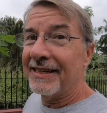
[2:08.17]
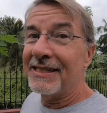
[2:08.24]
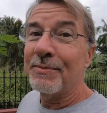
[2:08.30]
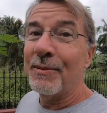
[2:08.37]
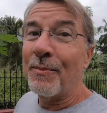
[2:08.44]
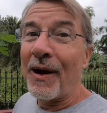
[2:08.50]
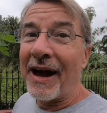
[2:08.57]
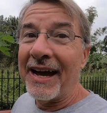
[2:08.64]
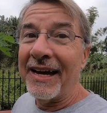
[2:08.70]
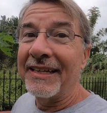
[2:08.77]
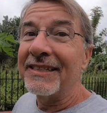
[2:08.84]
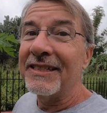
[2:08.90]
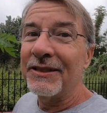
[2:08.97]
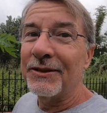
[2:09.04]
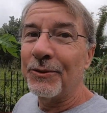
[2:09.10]
this papaya.
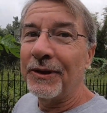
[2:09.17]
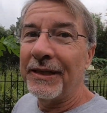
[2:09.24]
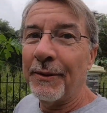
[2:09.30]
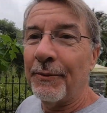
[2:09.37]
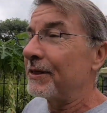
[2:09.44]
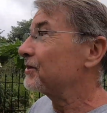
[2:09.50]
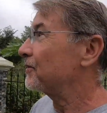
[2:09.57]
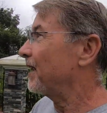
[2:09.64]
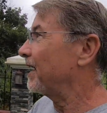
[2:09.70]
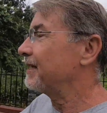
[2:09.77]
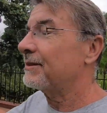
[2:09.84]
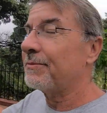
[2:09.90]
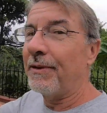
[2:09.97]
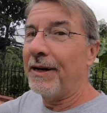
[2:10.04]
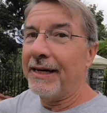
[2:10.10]
This is the one that we
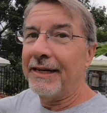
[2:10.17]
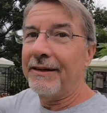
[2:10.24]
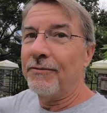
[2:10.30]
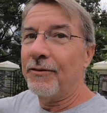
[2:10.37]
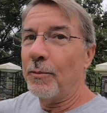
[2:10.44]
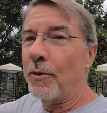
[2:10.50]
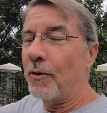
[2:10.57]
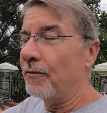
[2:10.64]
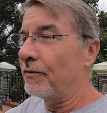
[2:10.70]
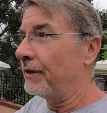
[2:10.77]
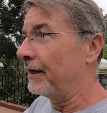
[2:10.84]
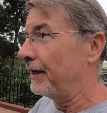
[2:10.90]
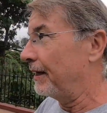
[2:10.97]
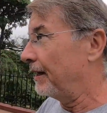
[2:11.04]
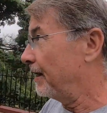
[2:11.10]
transplanted from
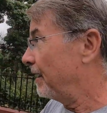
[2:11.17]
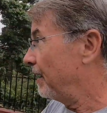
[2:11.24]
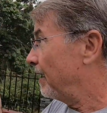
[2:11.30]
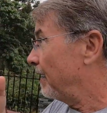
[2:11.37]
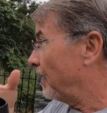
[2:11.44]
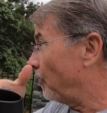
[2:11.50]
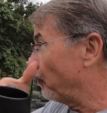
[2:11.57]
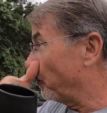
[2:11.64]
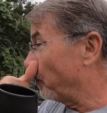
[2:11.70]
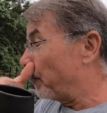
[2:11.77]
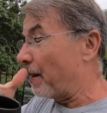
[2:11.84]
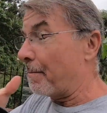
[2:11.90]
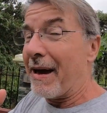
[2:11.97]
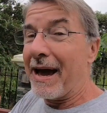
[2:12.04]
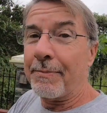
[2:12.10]

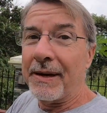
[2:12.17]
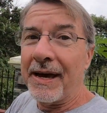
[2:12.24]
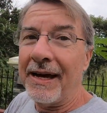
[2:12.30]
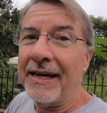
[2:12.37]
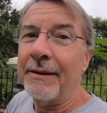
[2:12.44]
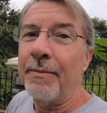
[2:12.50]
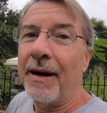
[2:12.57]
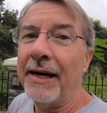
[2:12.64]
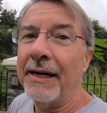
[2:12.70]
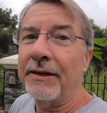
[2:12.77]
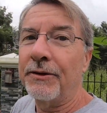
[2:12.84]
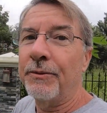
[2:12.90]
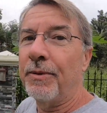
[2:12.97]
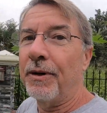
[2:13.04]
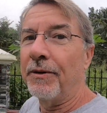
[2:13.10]
back behind the Bahay
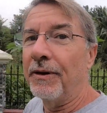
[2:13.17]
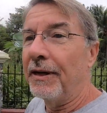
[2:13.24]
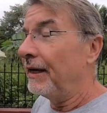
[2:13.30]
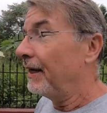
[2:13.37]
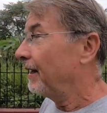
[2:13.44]
Kubo,